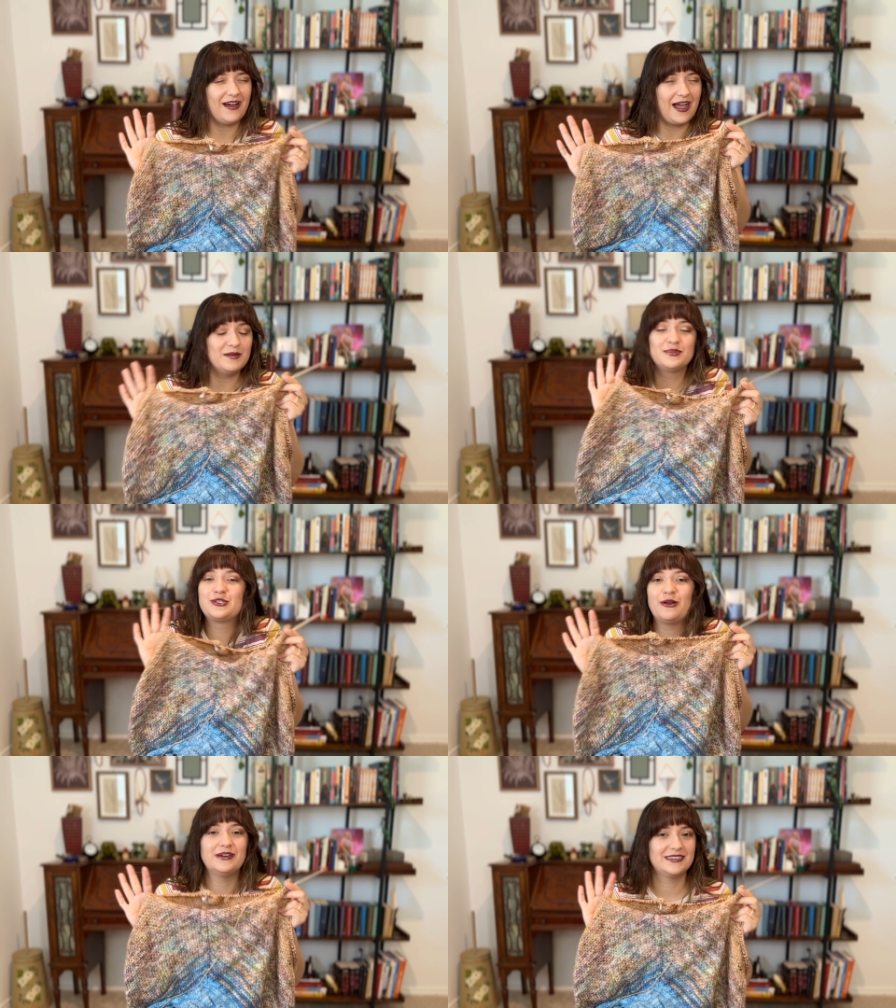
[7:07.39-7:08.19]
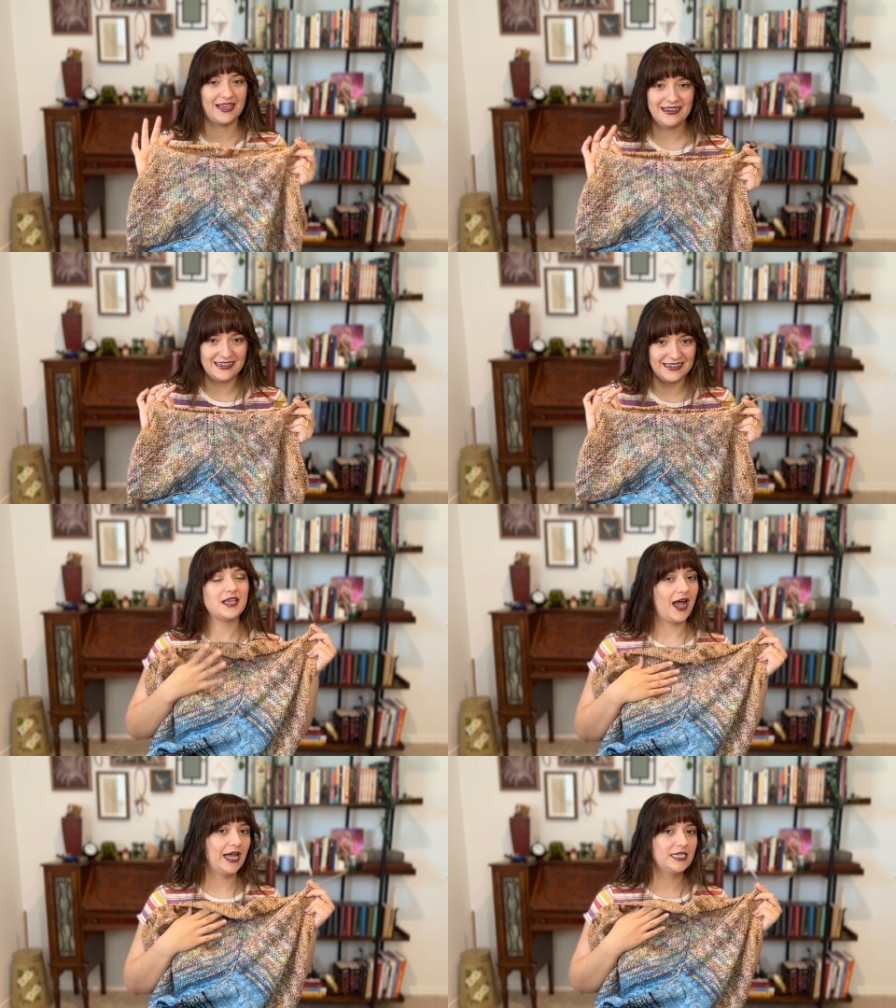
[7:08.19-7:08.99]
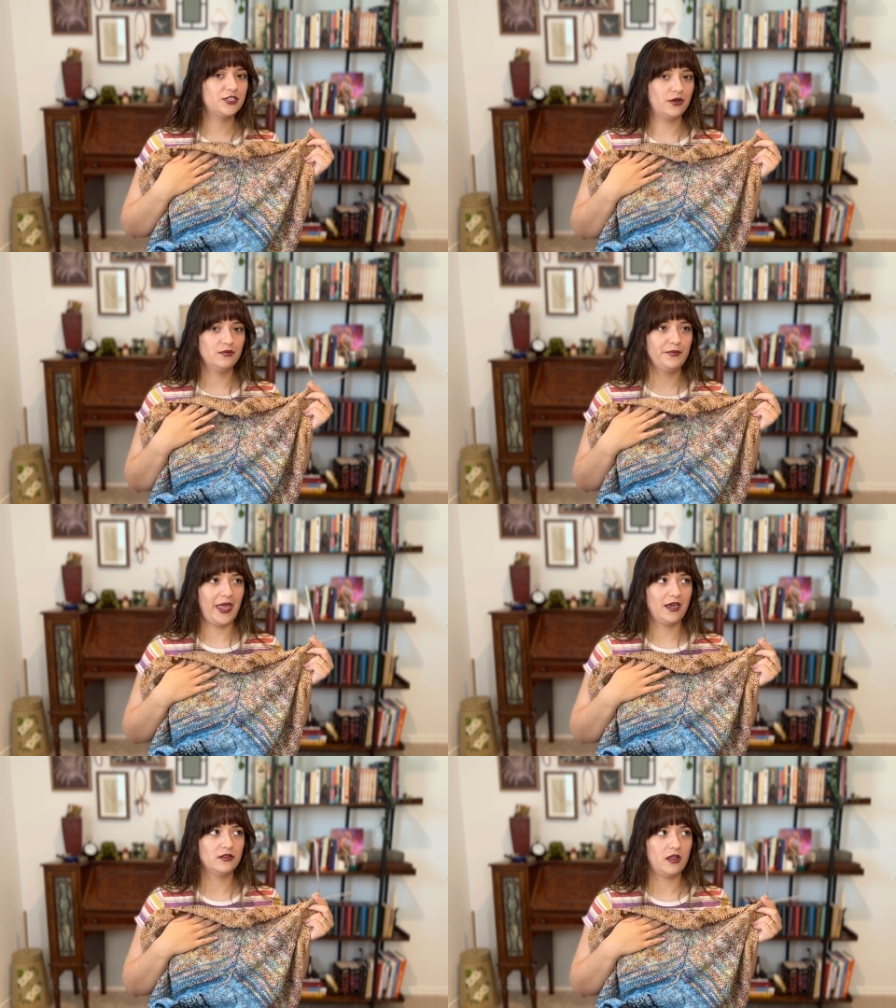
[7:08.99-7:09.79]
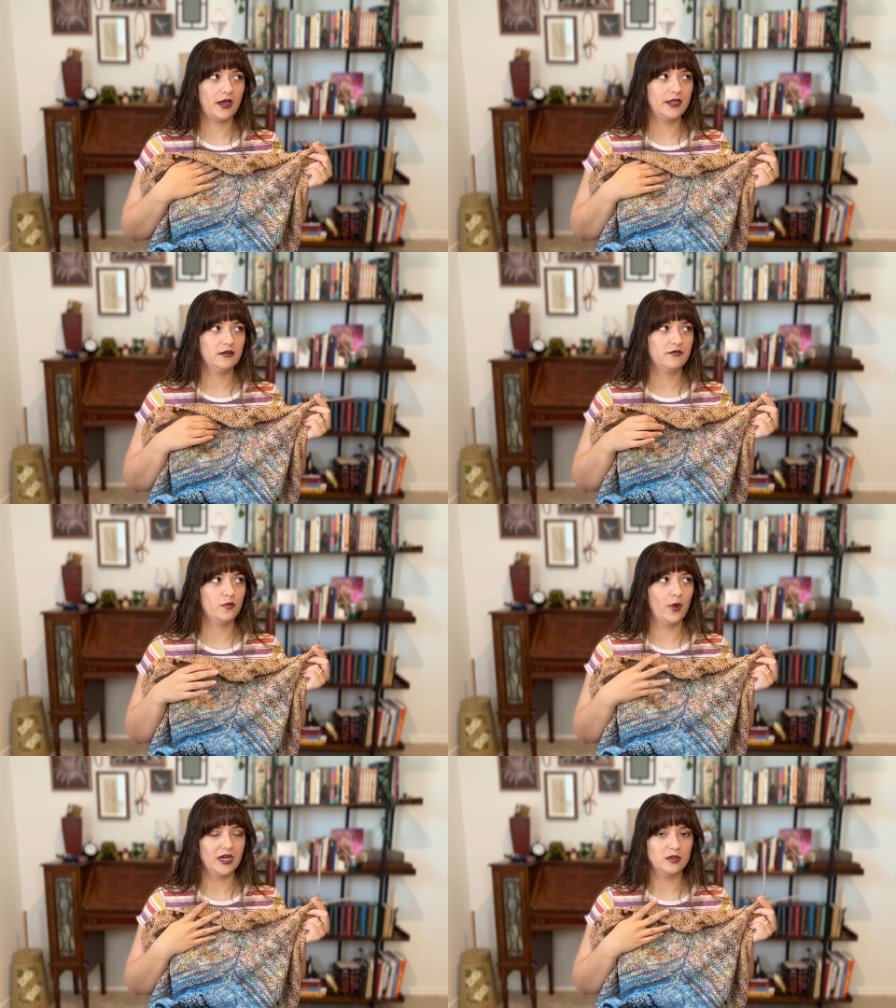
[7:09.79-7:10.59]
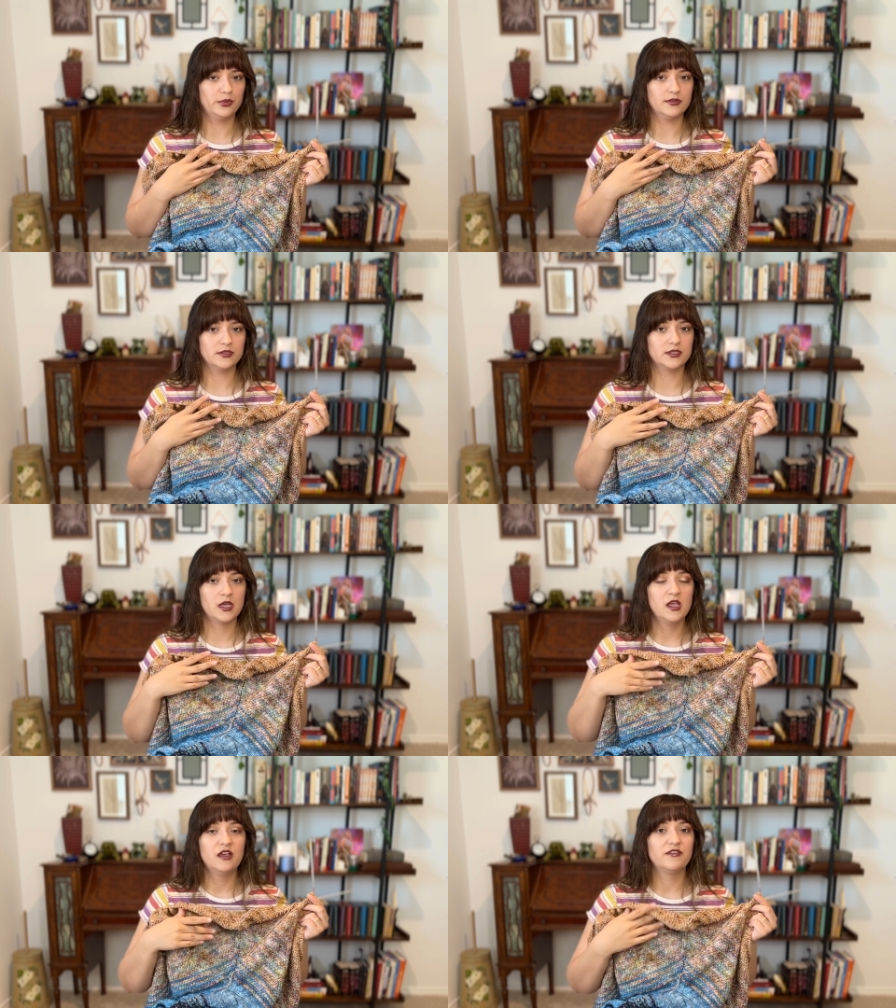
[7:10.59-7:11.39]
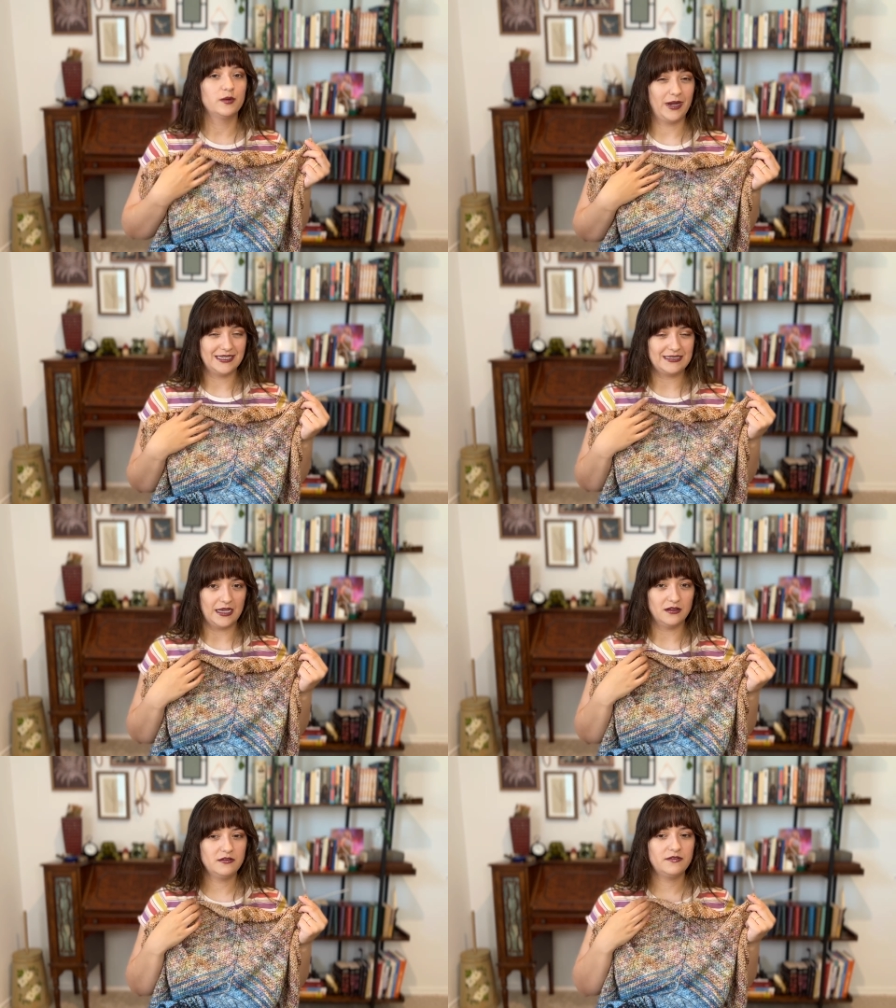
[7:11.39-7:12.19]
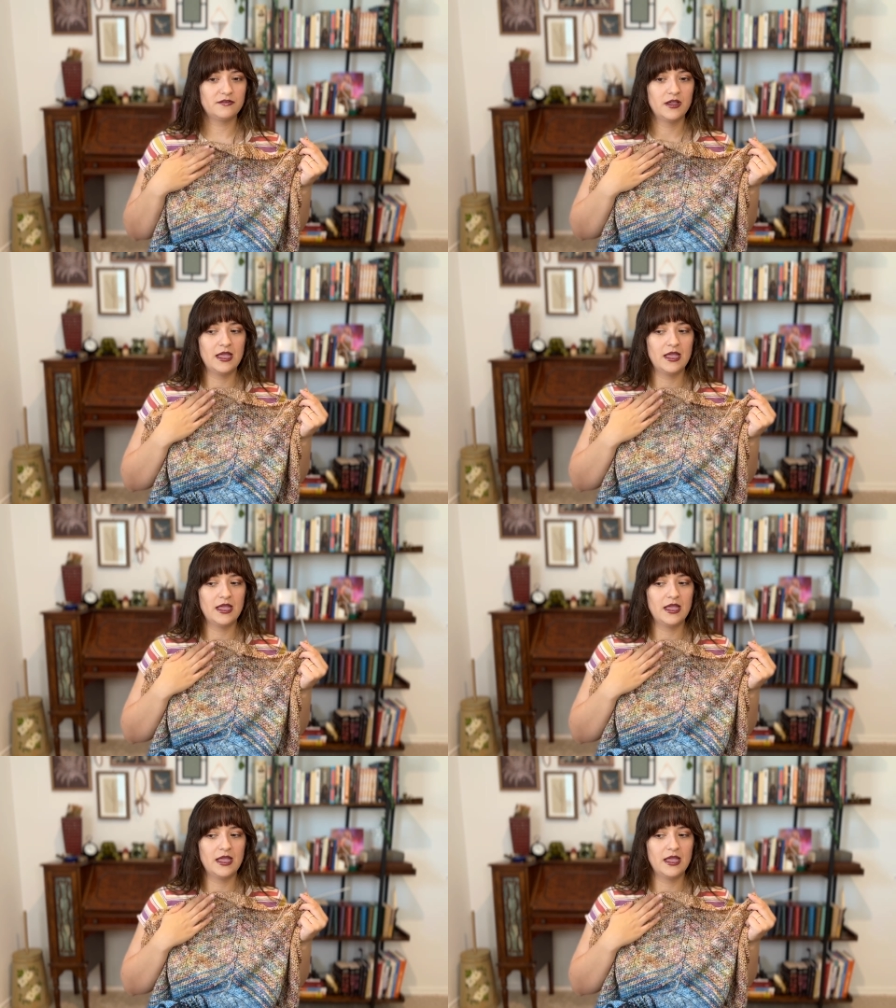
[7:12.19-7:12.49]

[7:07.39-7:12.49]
I'm so excited. I don't make a lot of wearables for myself.